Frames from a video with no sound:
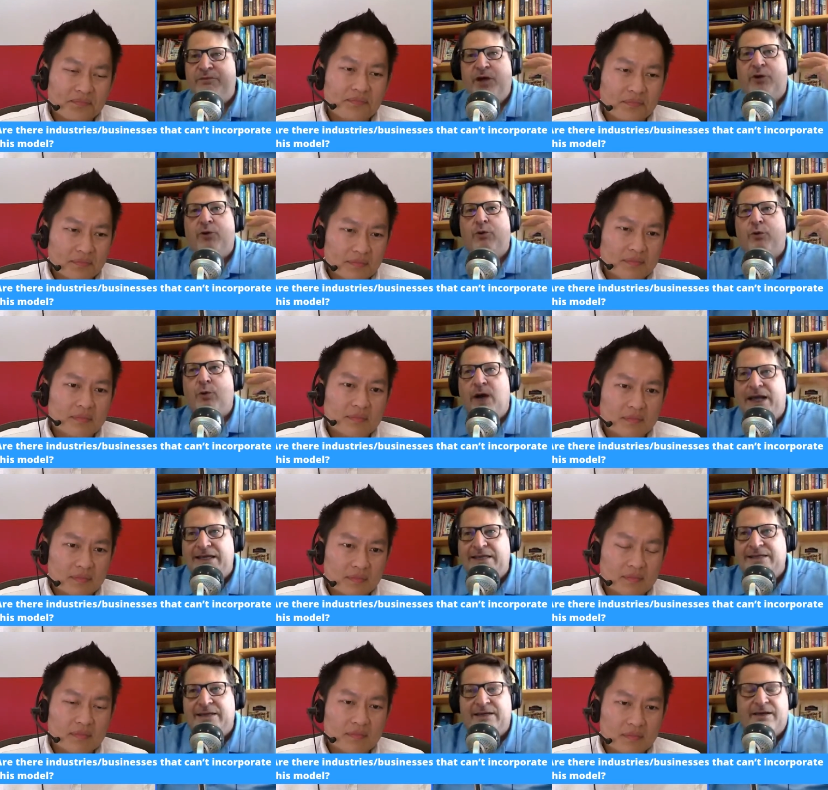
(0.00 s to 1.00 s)
Speaker 1: they're
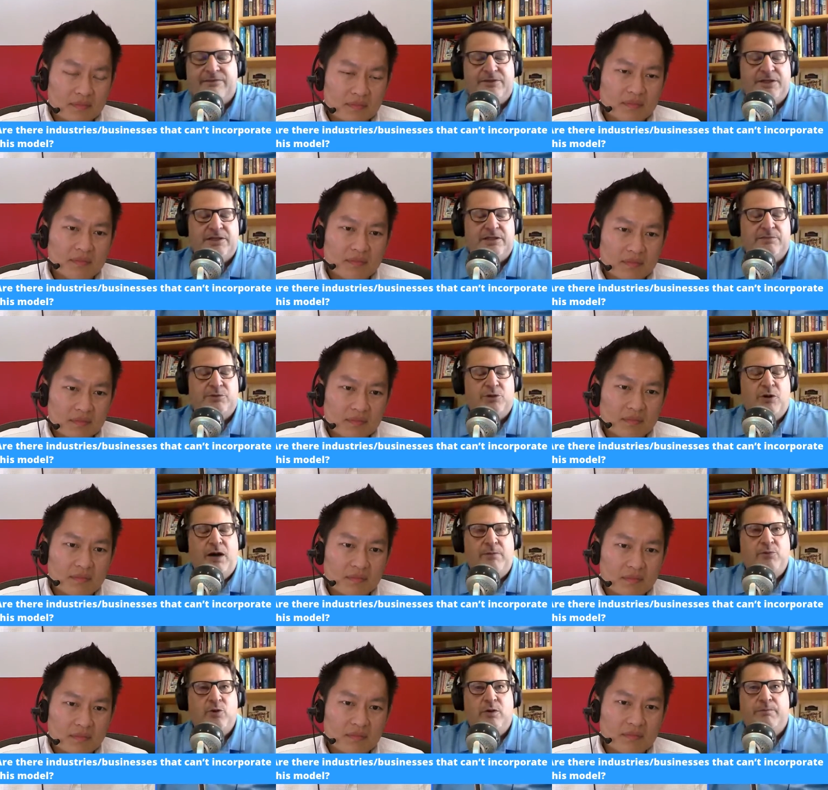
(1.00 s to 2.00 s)
crazy enough to
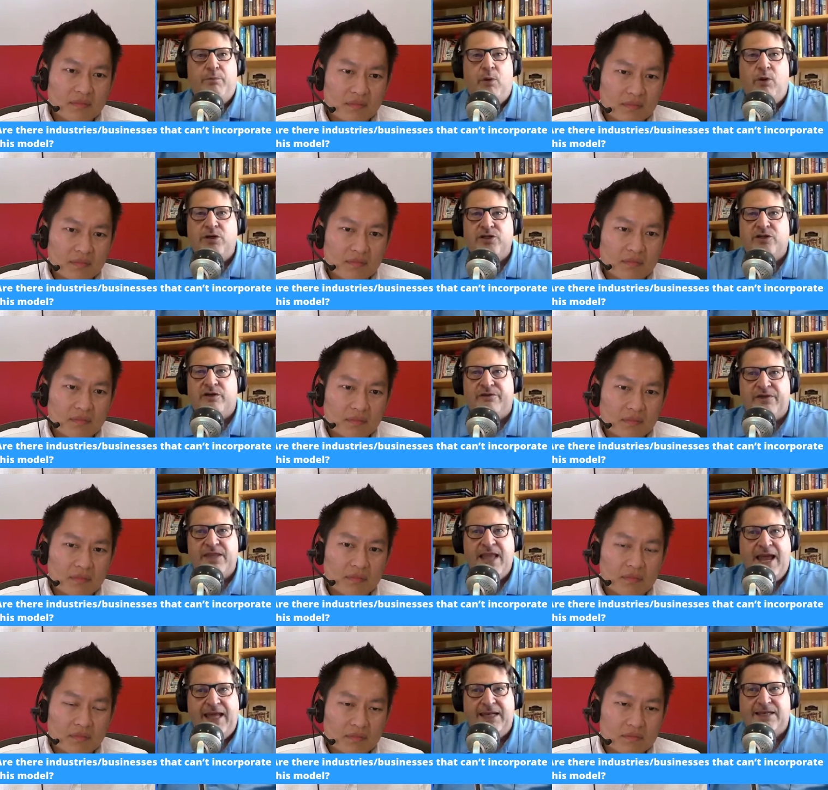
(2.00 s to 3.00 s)
subscribe to a Porsche, they're
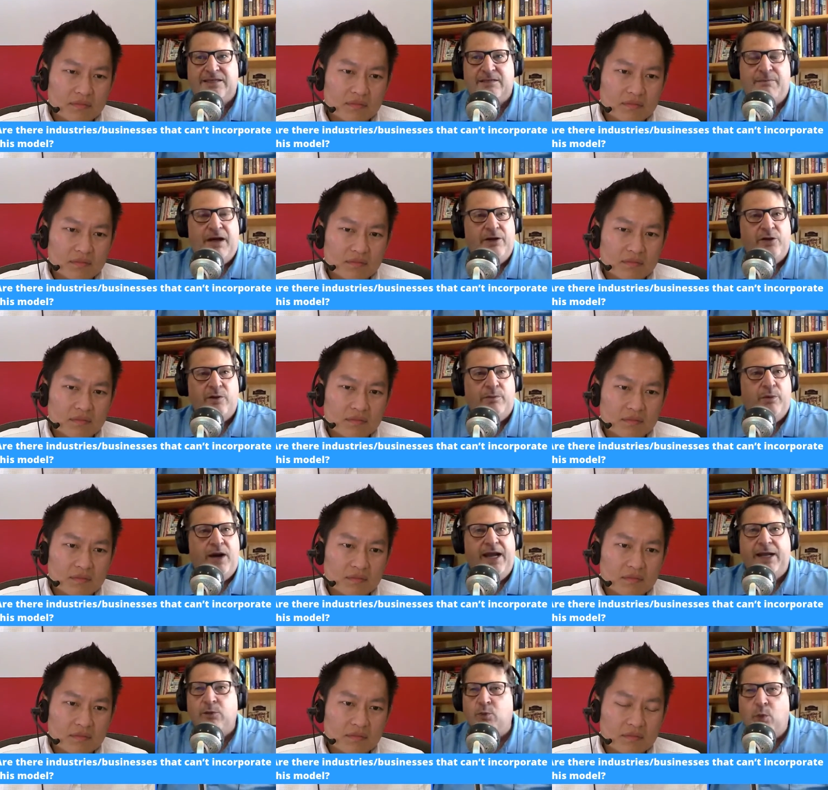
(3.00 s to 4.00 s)
fanatics about your
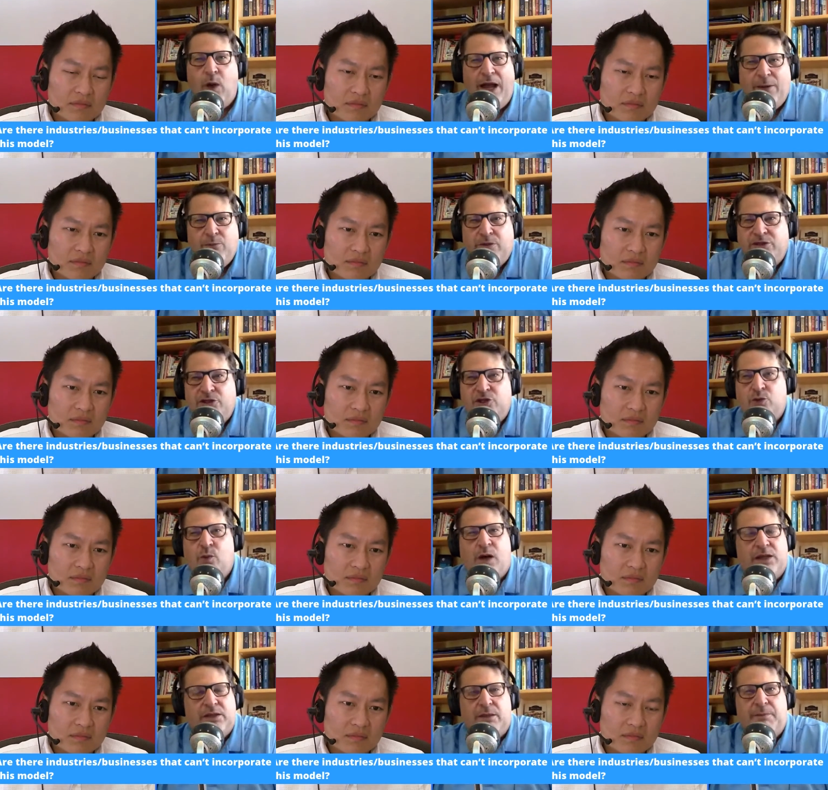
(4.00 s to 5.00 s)
brand. Why wouldn't you
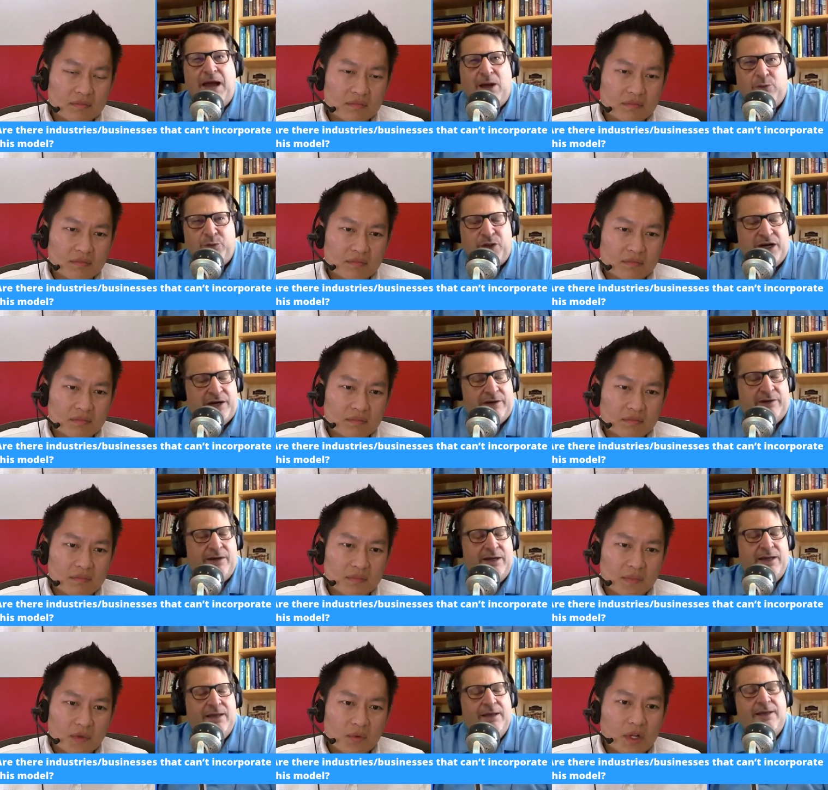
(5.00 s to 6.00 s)
want them out there?
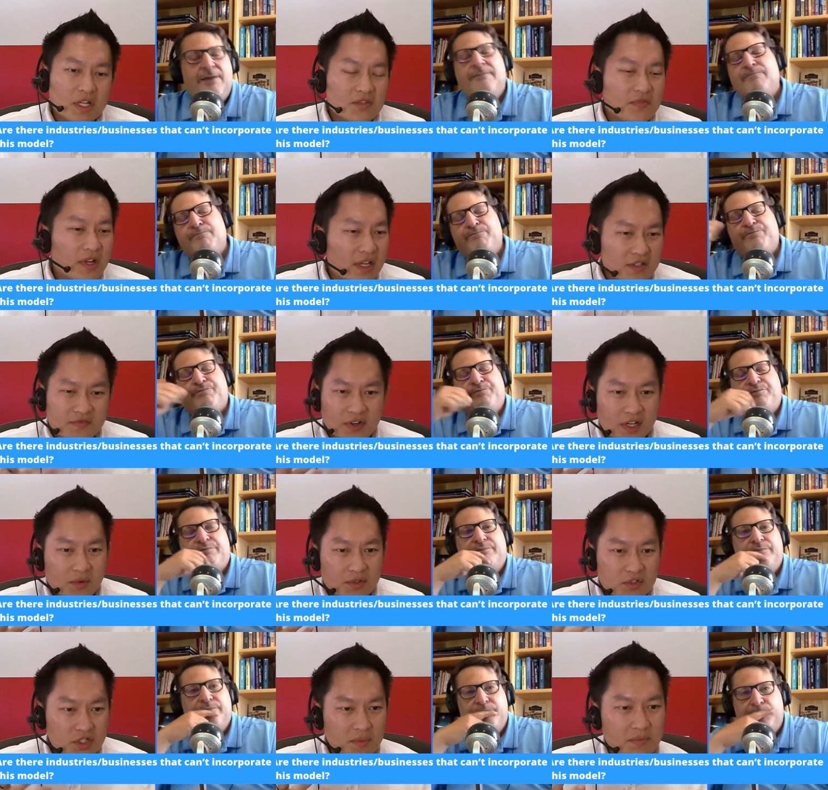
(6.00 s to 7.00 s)
Speaker 2: Well, it's fun. It's funny.
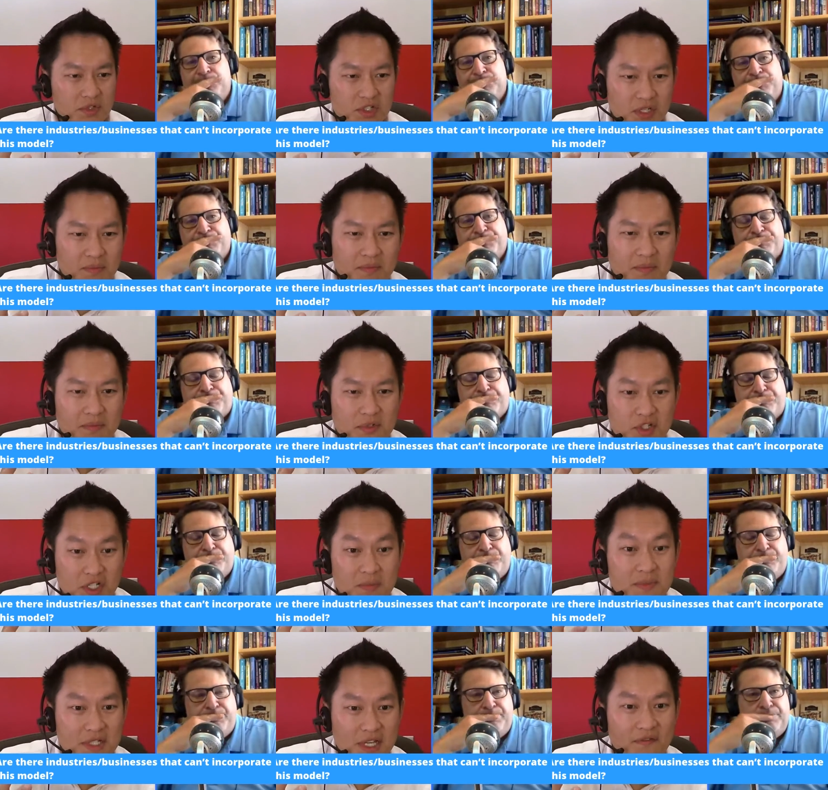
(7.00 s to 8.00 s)
Jim Jim
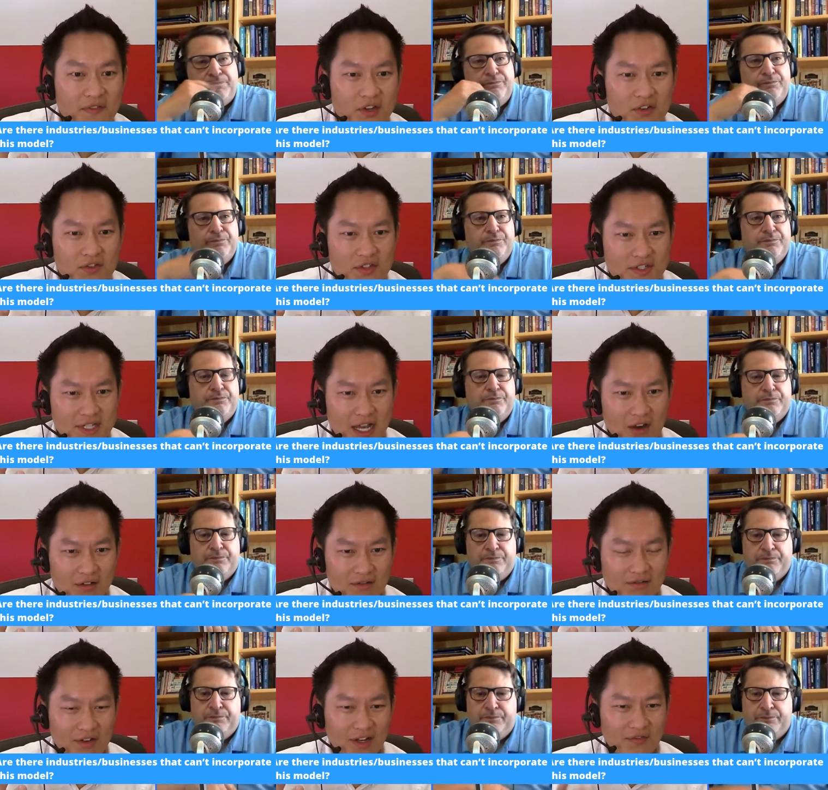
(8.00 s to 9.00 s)
gyms have figured this out
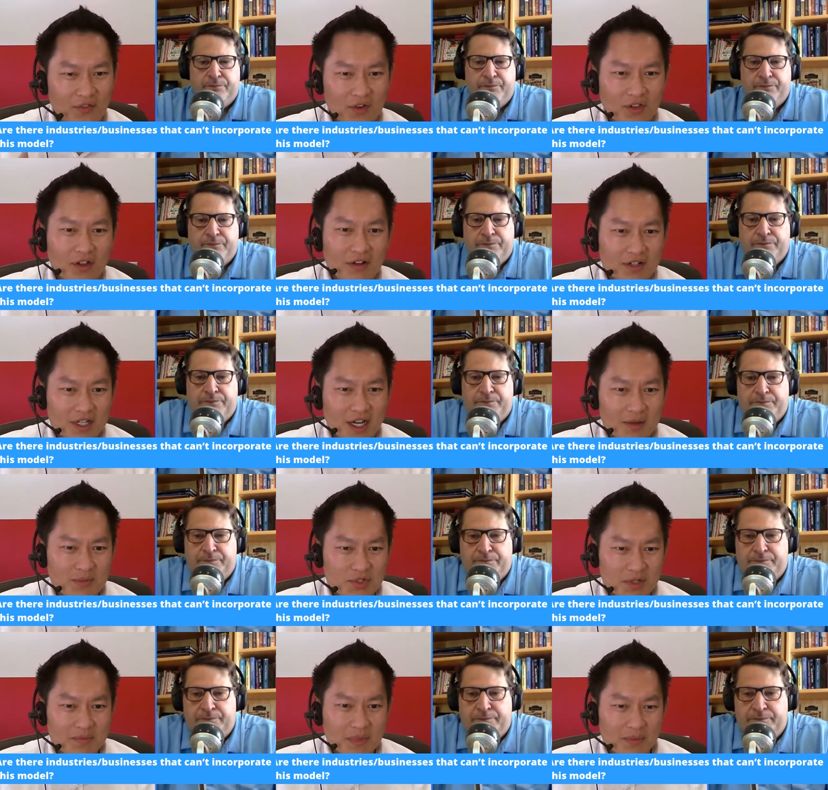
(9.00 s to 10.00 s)
right for a long time.
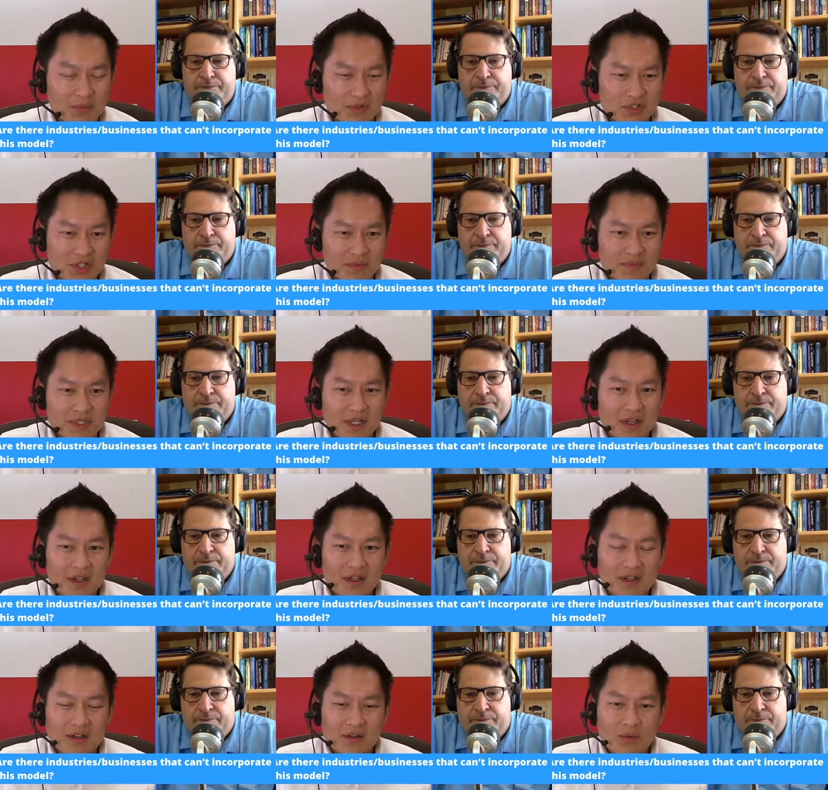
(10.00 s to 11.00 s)
Gym memberships,
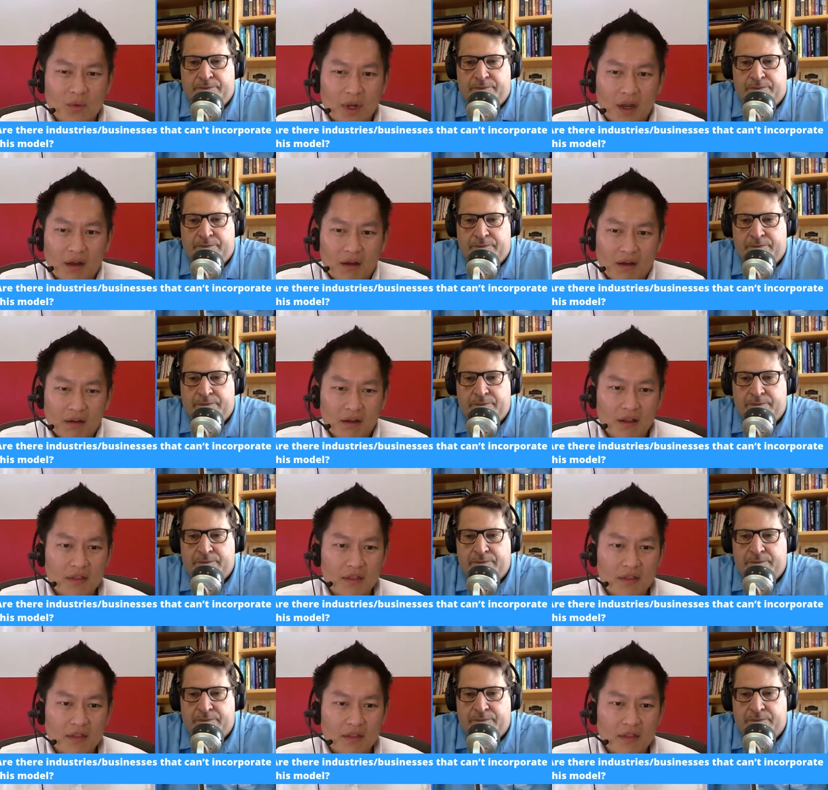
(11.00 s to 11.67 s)
where